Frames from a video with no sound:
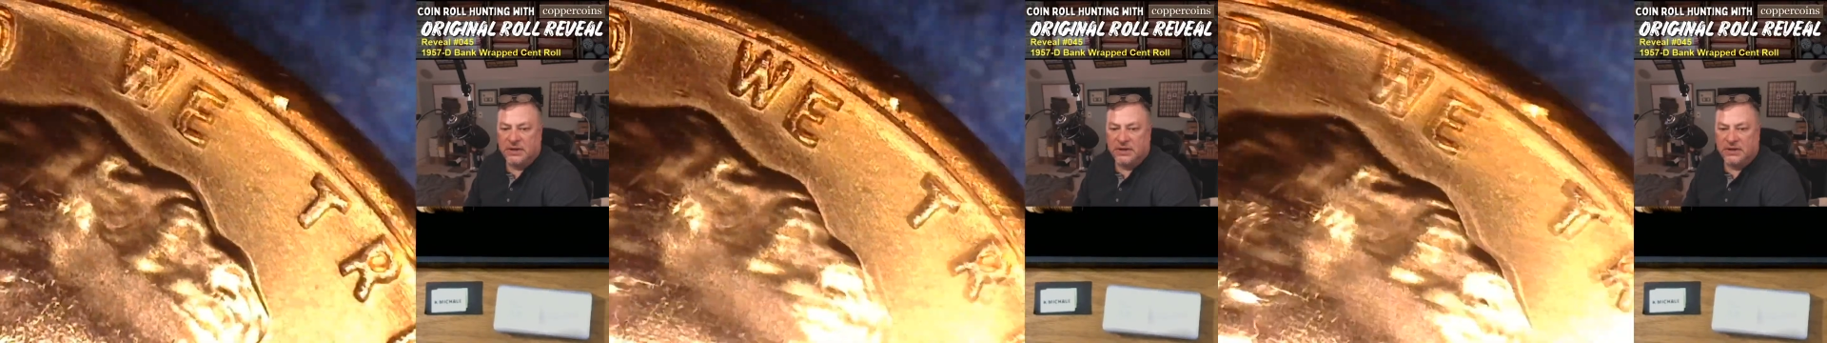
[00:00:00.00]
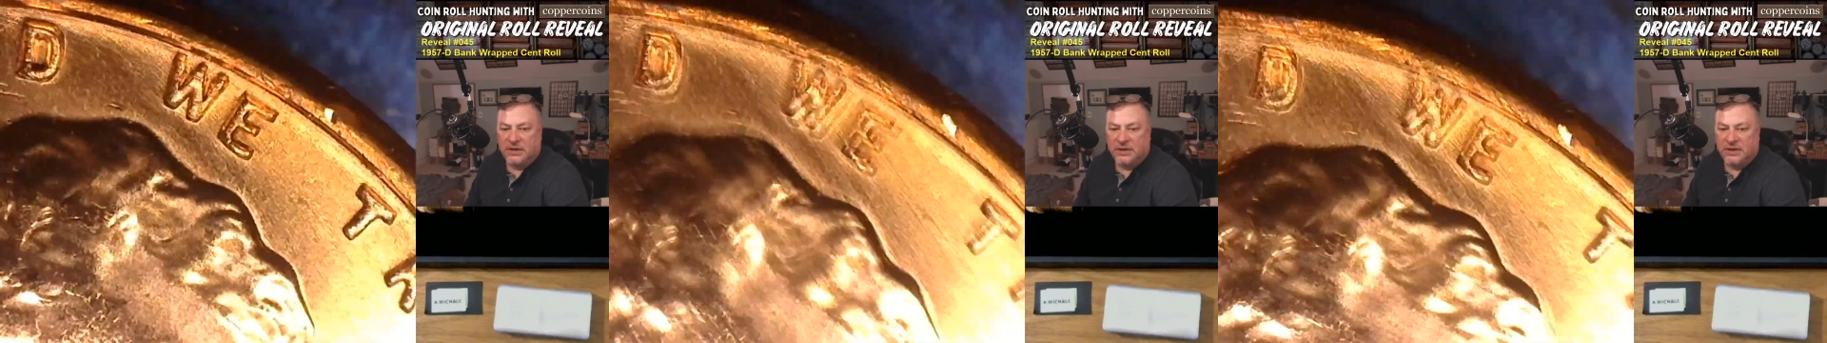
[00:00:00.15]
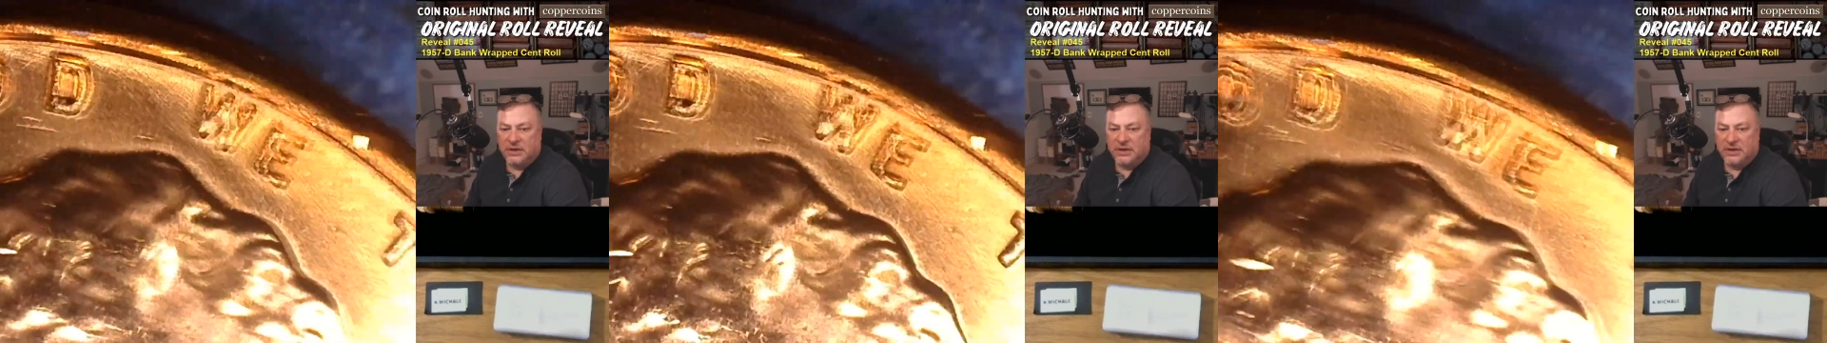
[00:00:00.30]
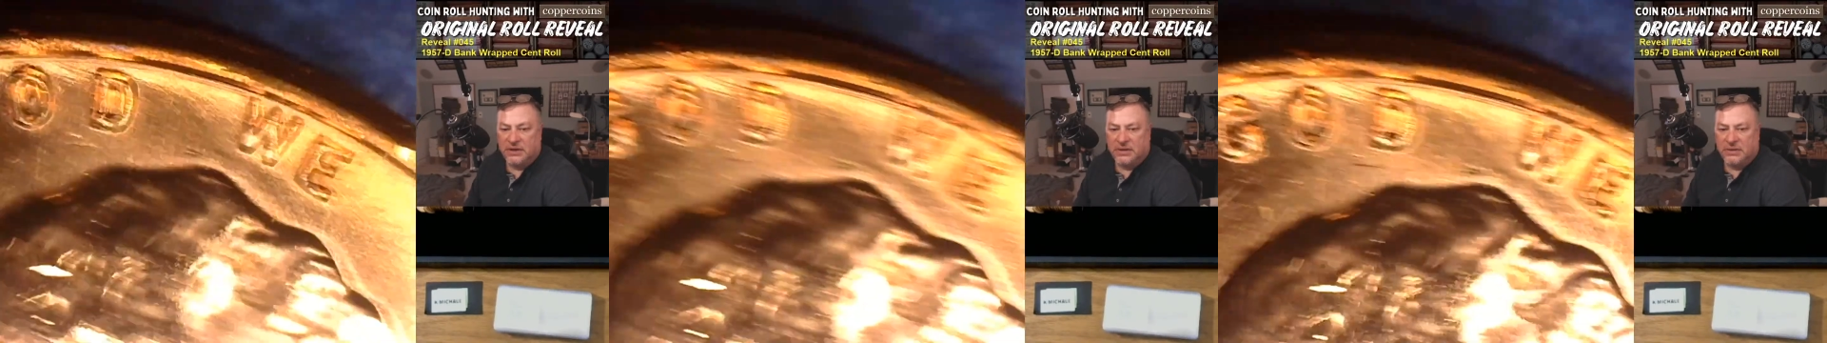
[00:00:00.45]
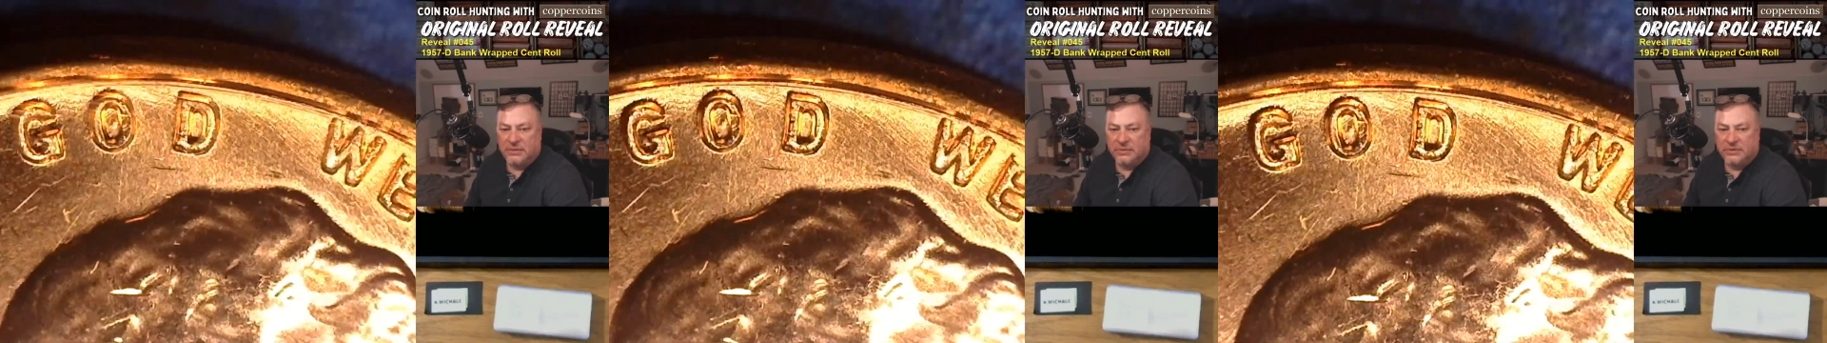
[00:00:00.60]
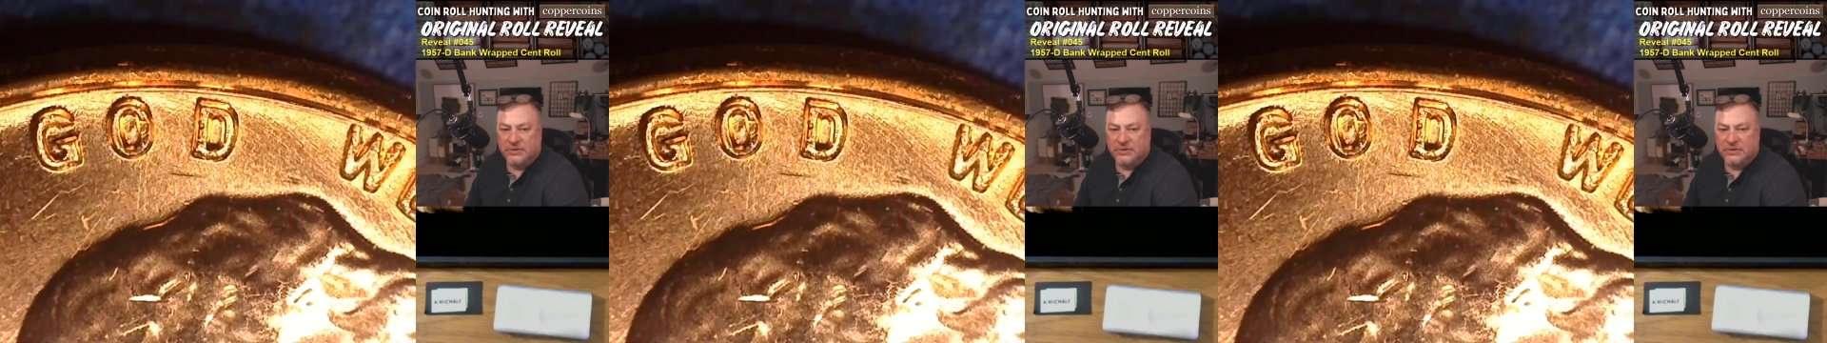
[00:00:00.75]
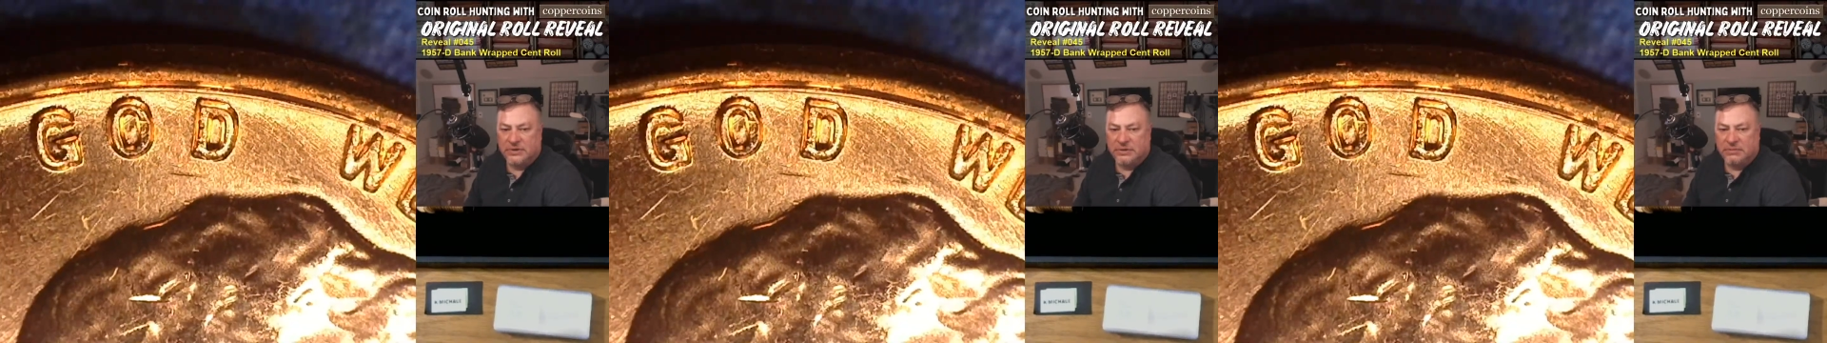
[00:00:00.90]
and I think there
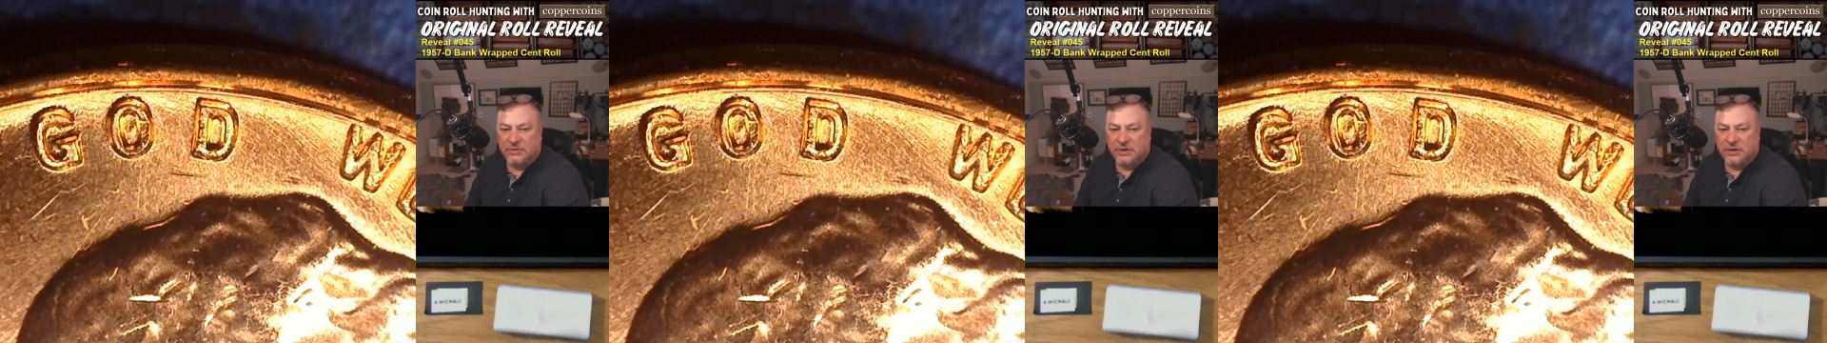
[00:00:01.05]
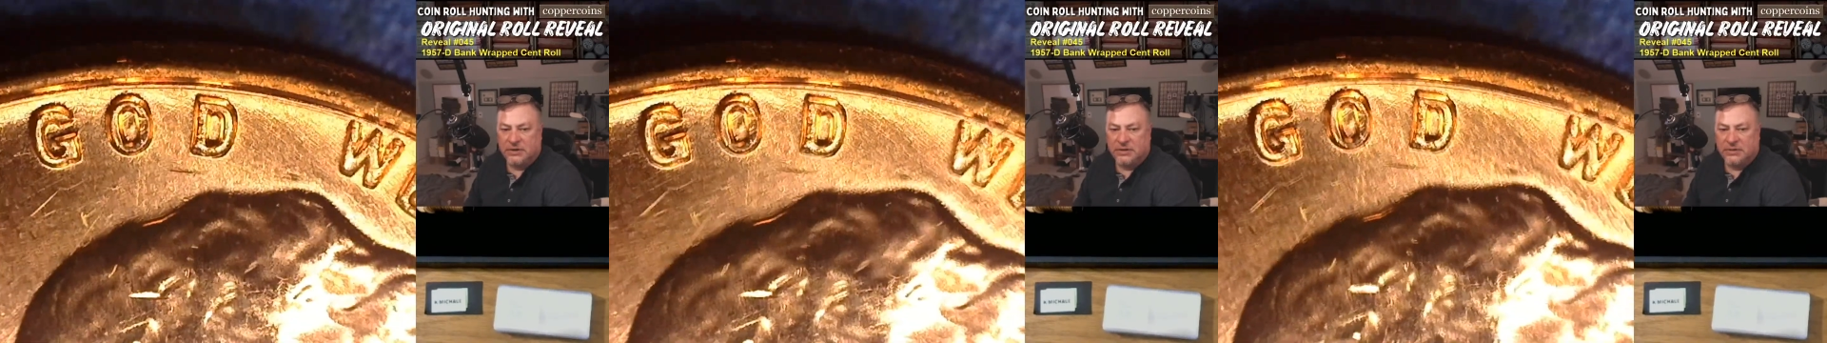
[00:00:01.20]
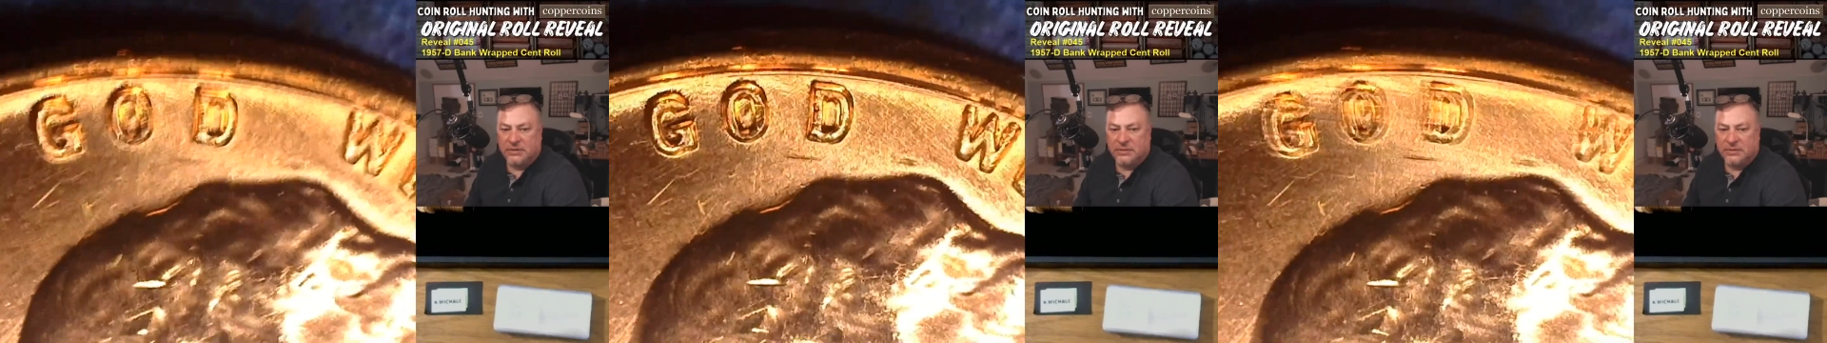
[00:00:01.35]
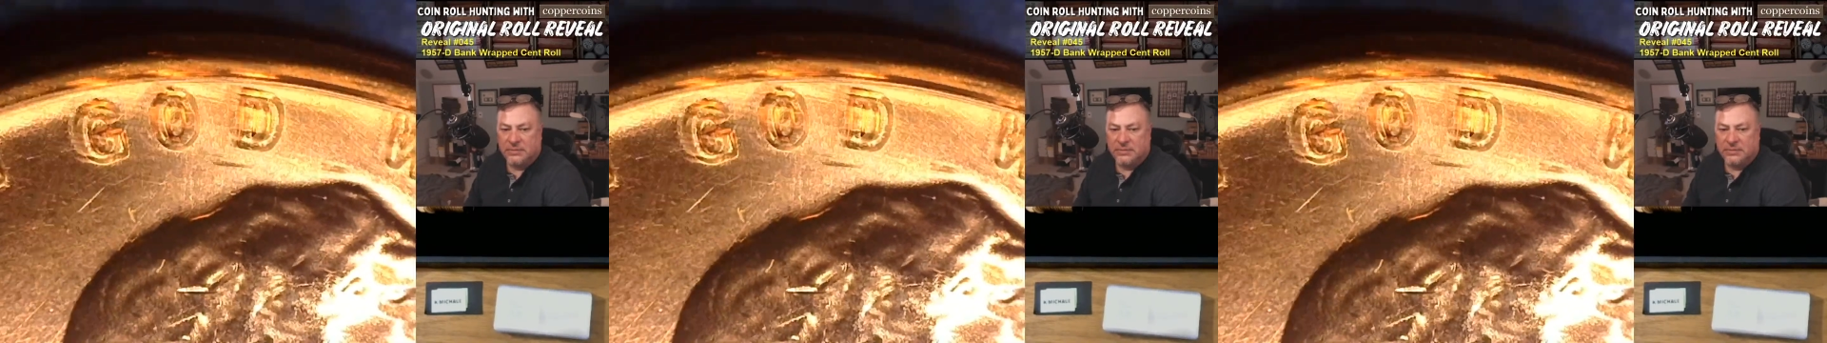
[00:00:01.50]
was something